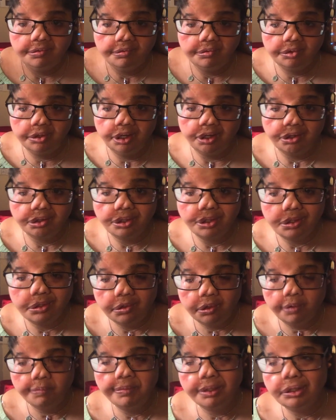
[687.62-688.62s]
there's
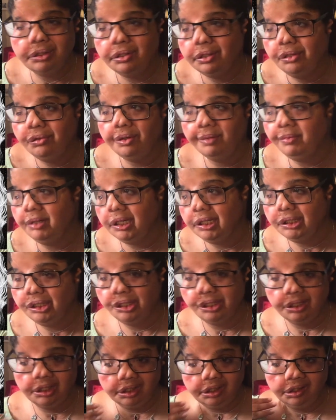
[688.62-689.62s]
so much
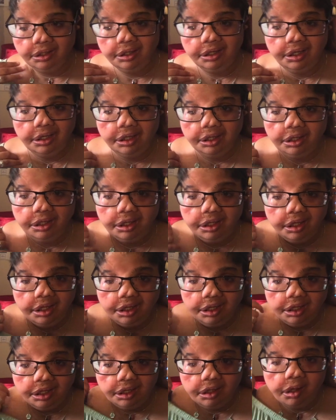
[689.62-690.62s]
discrimination
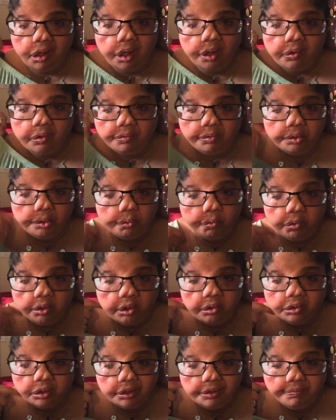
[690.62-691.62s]
all over the
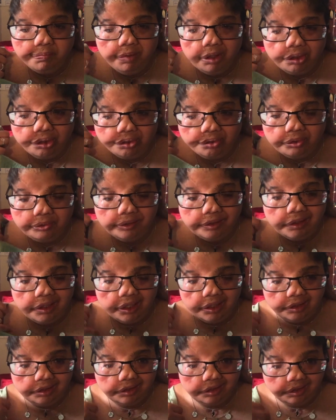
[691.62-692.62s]
world, especially in the
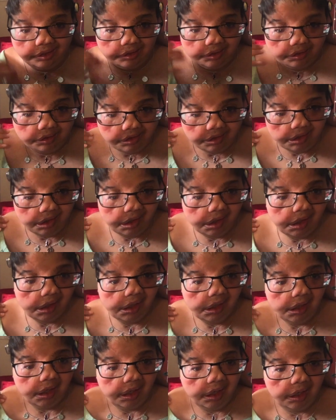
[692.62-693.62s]
United States.
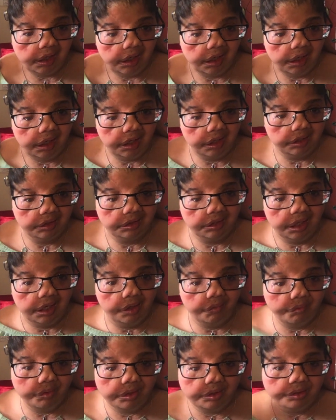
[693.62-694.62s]
And I
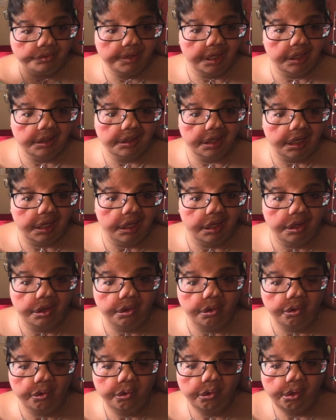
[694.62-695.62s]
really like
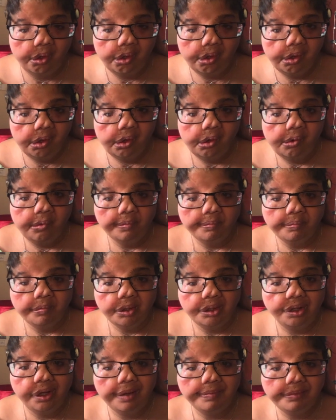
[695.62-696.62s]
how
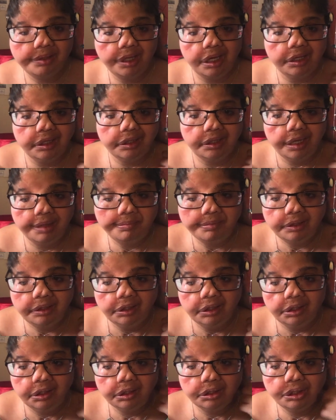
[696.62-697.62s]
Tommy
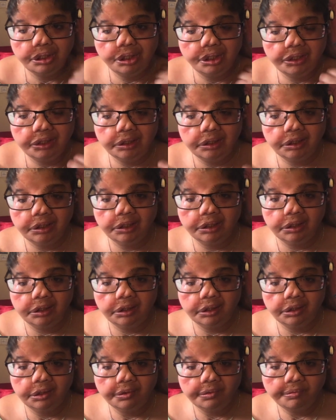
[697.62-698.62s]
Ariani,
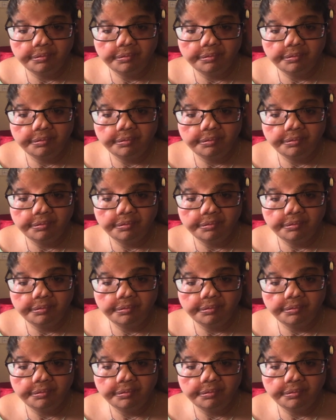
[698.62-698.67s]
she